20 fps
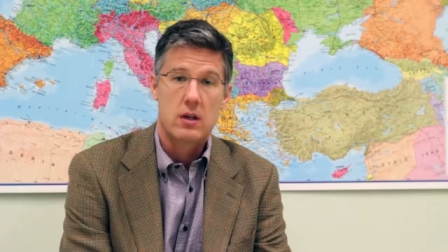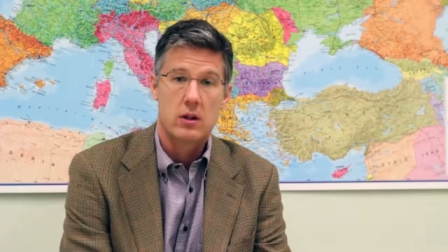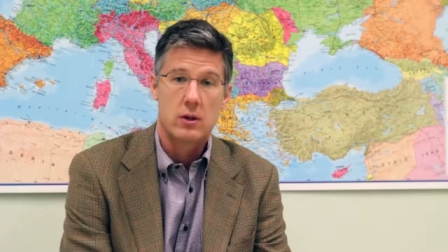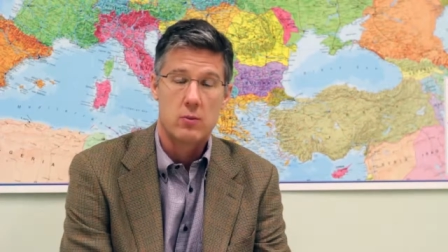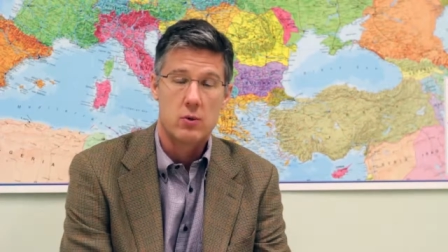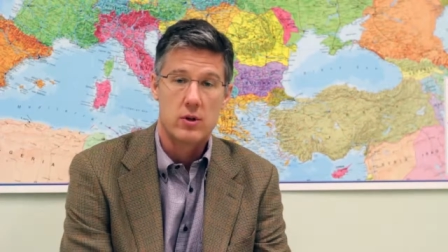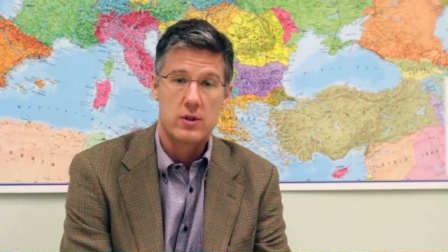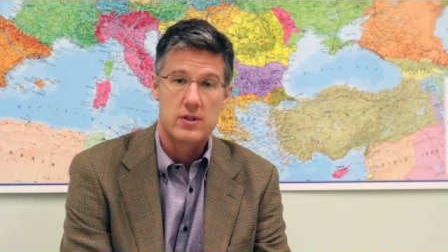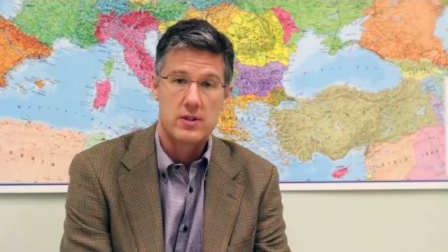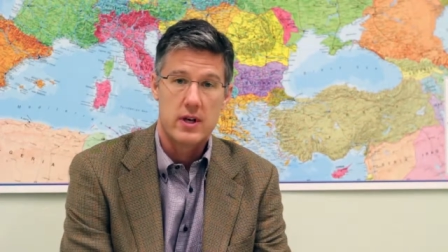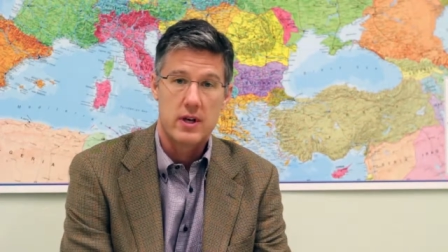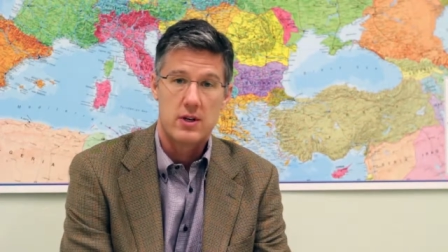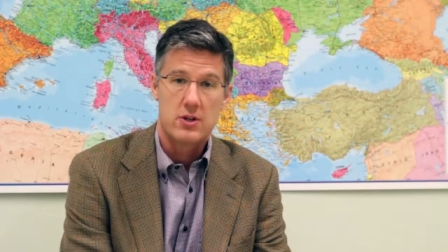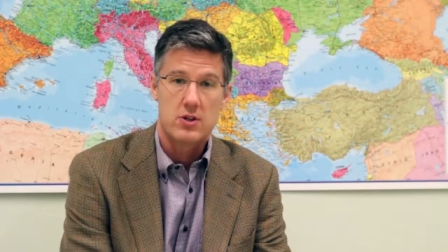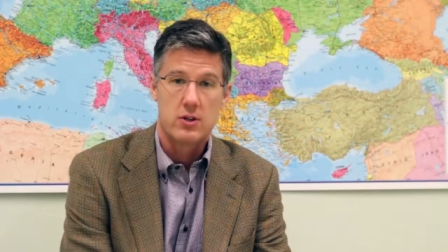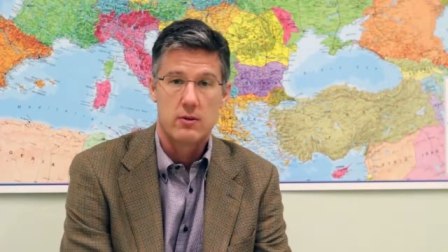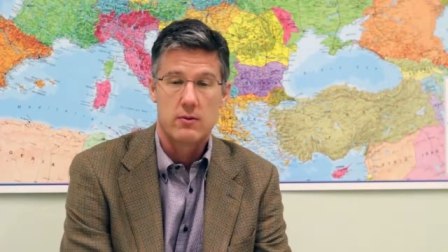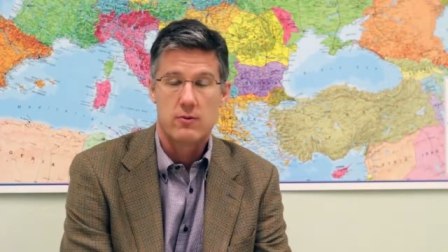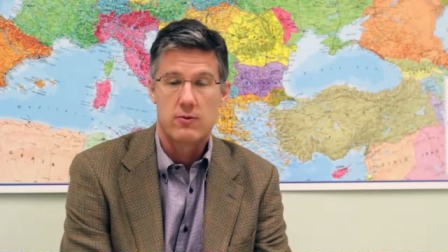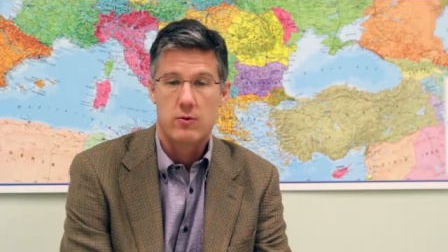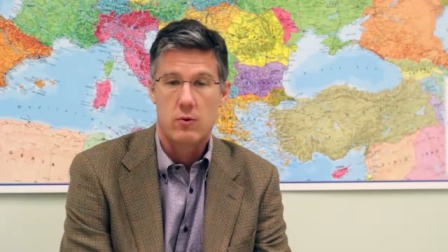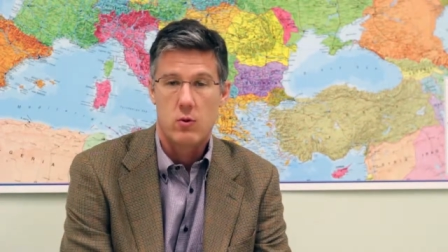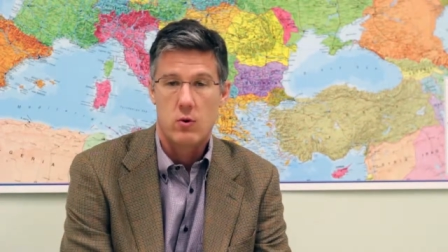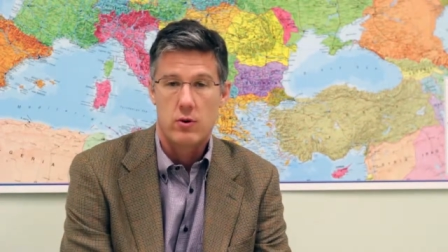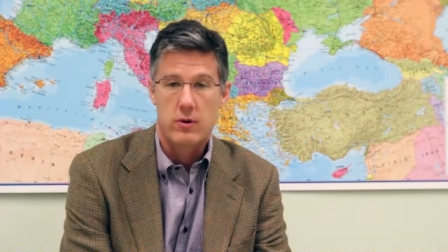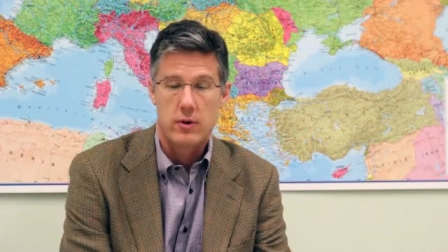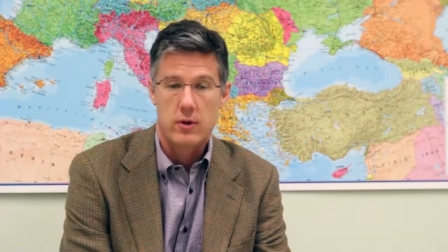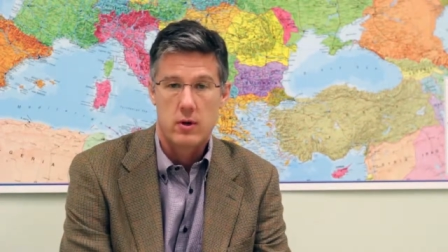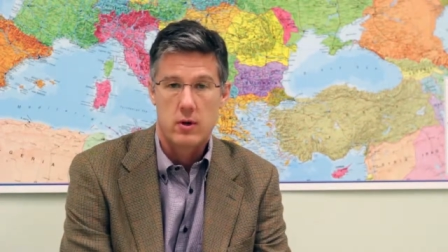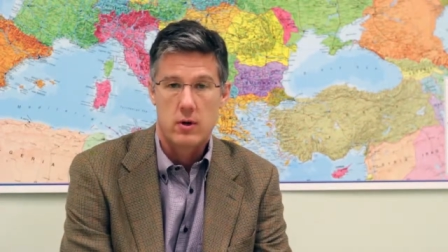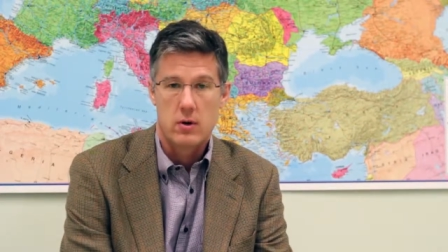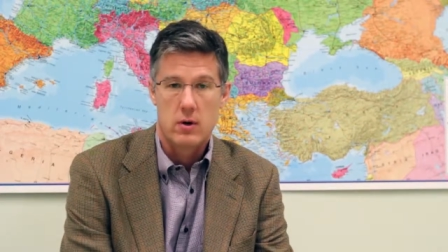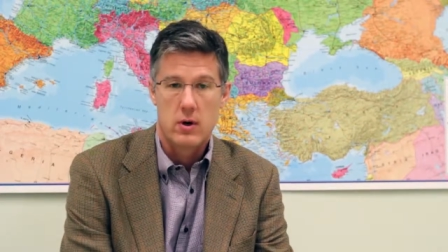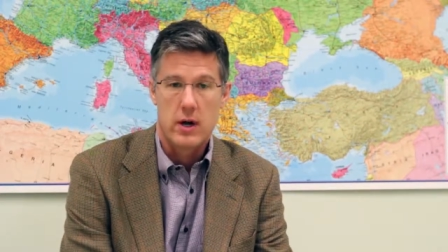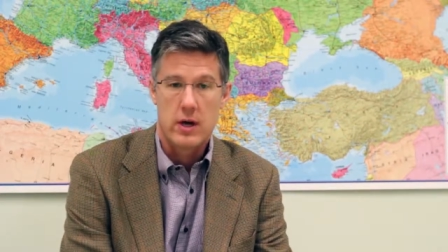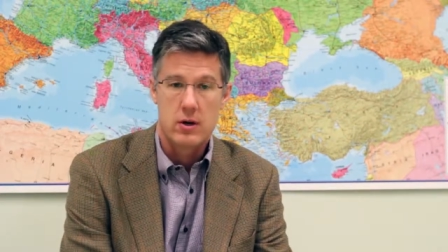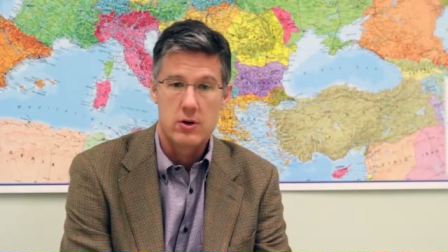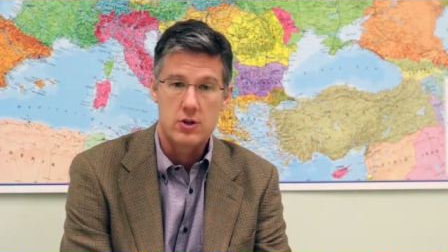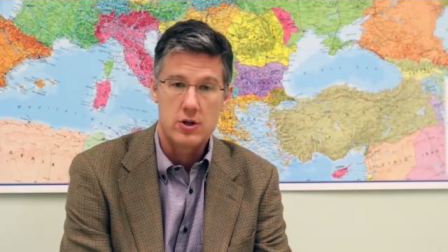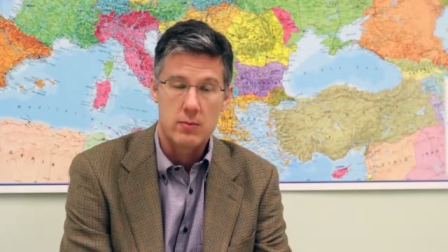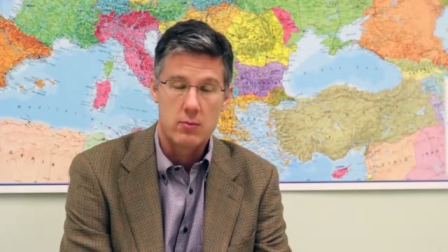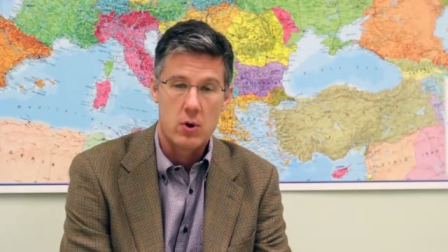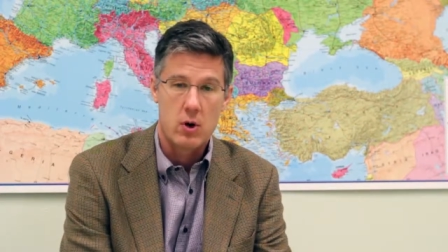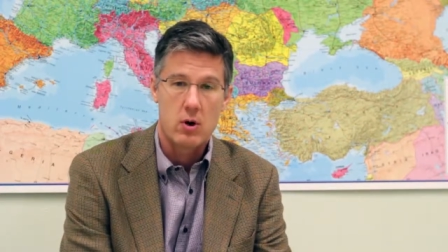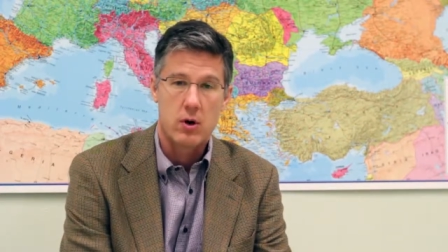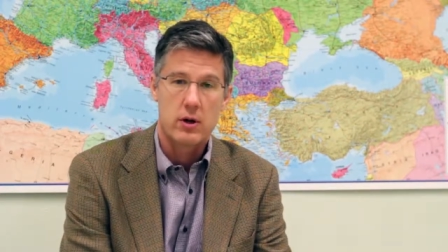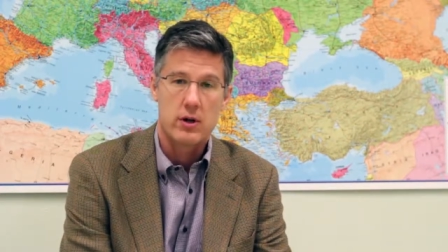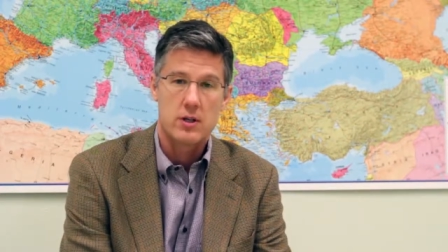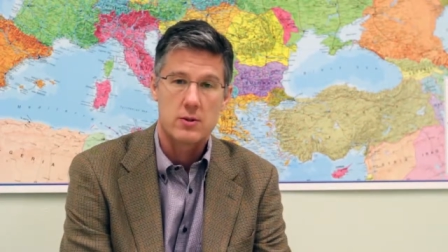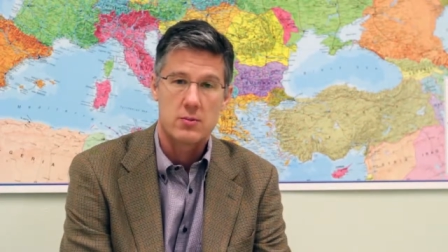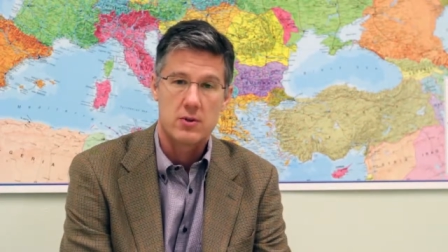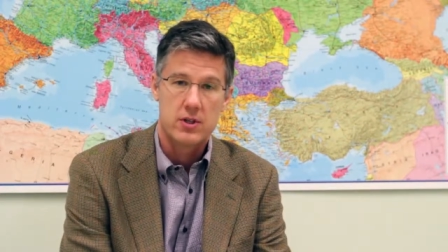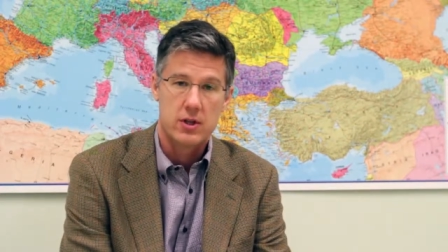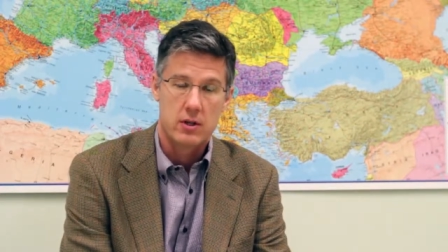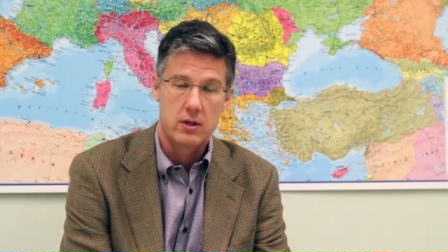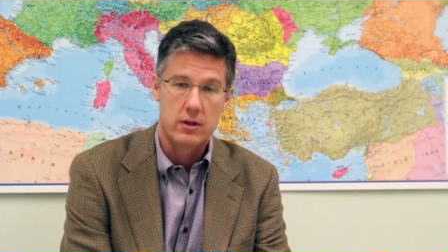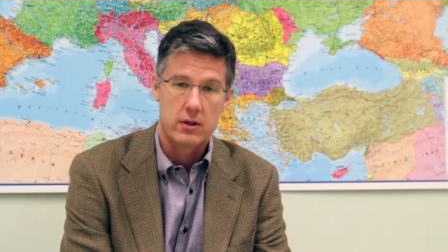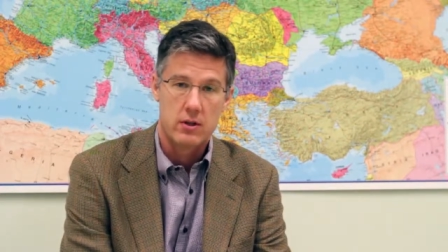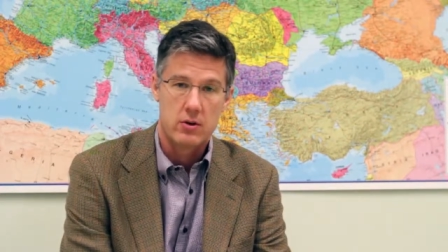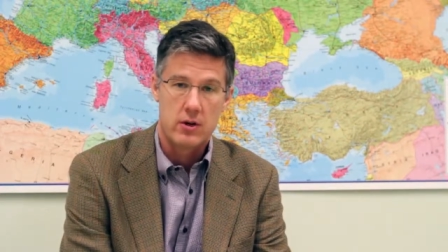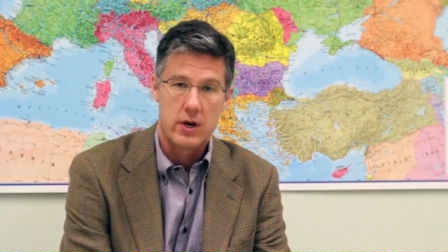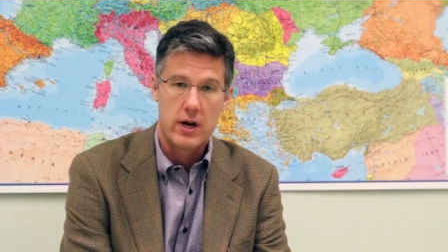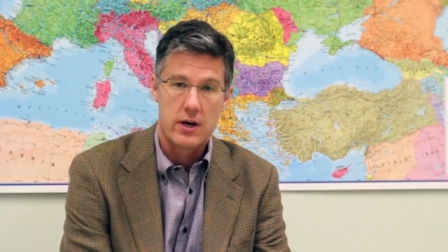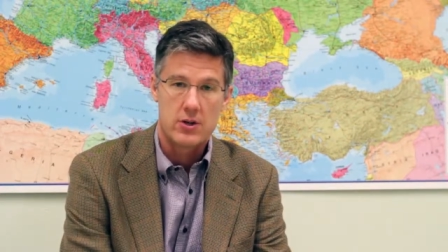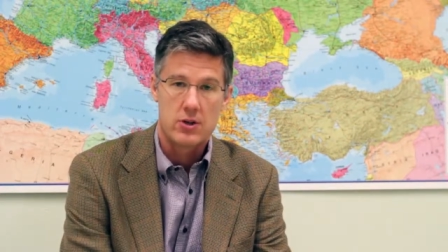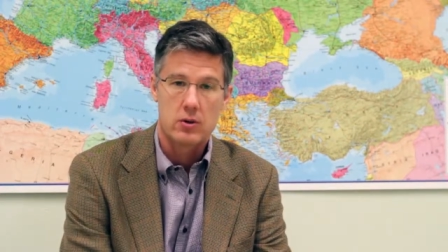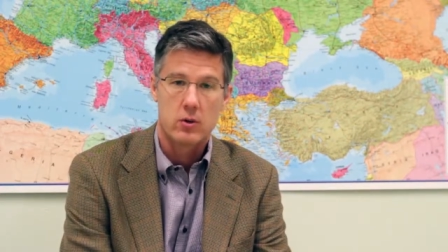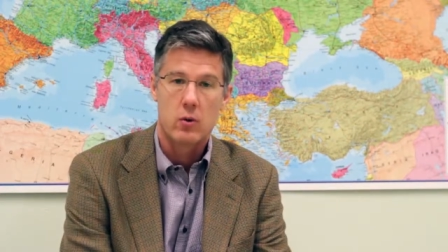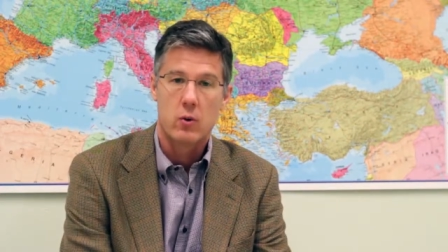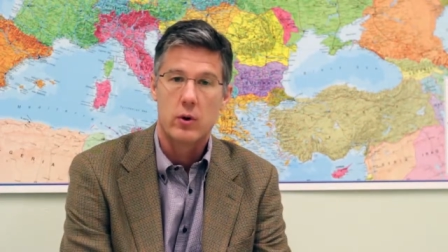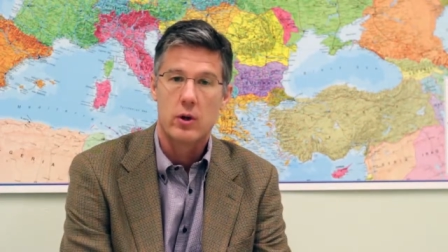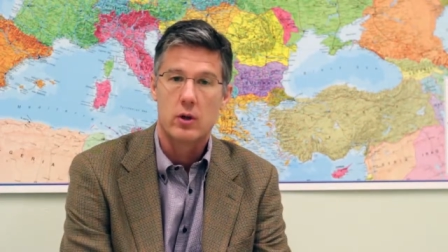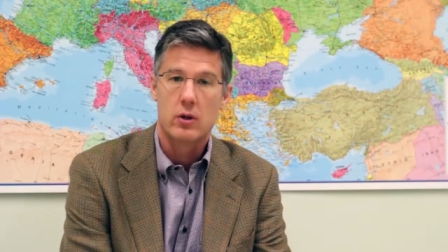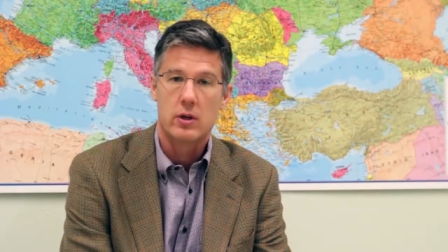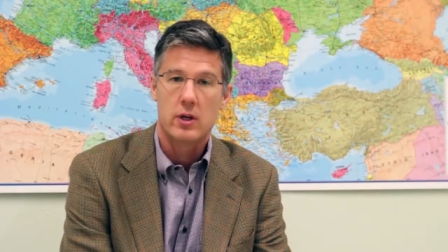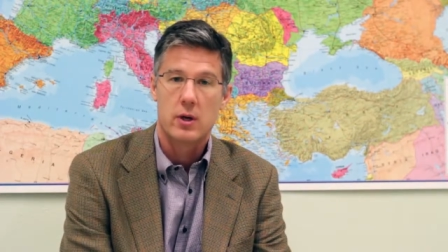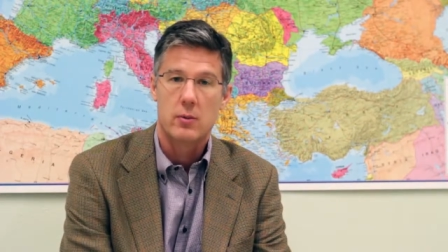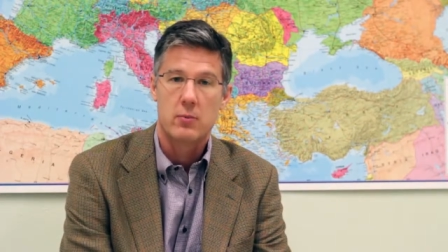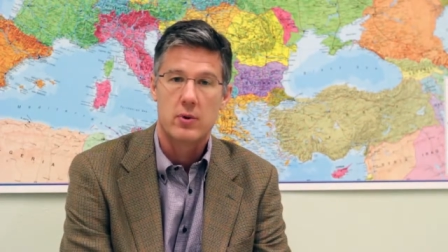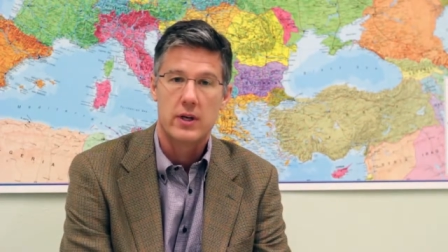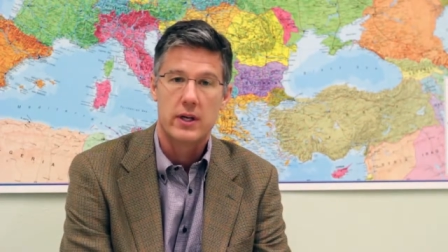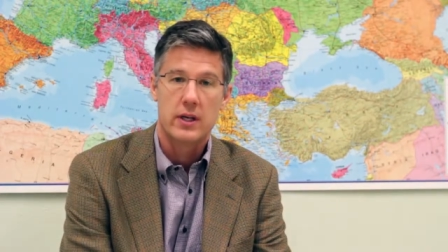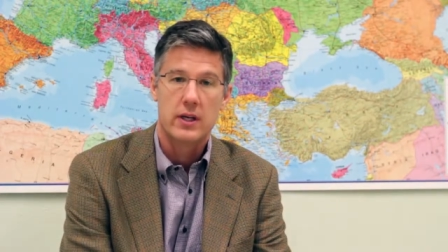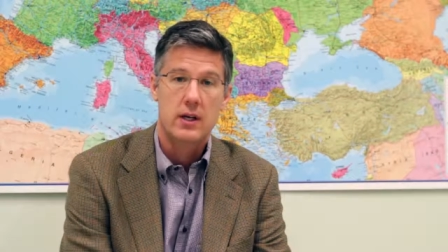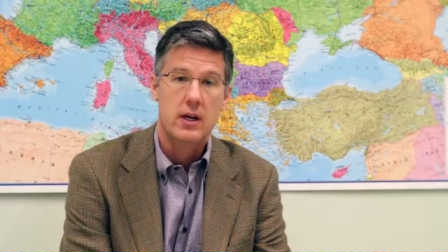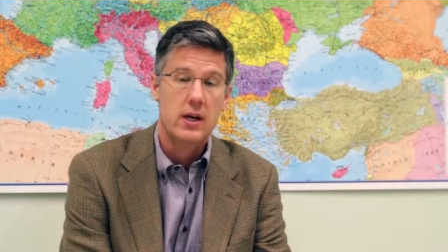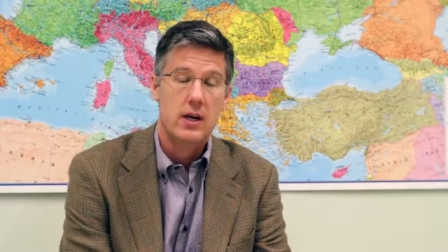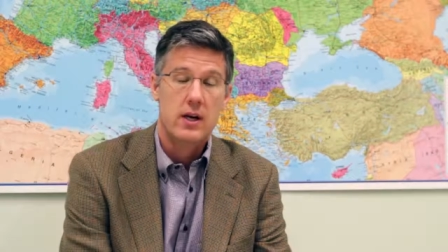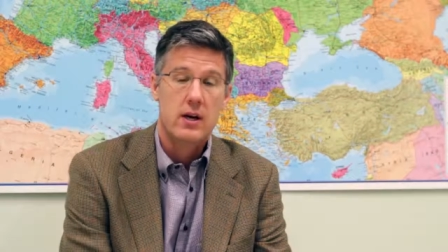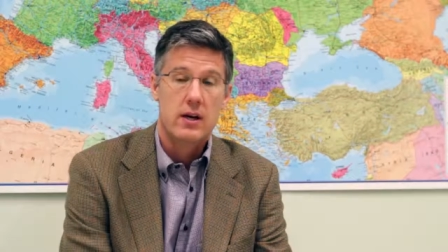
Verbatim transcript: liberalization for their energy markets, particularly their national oil company,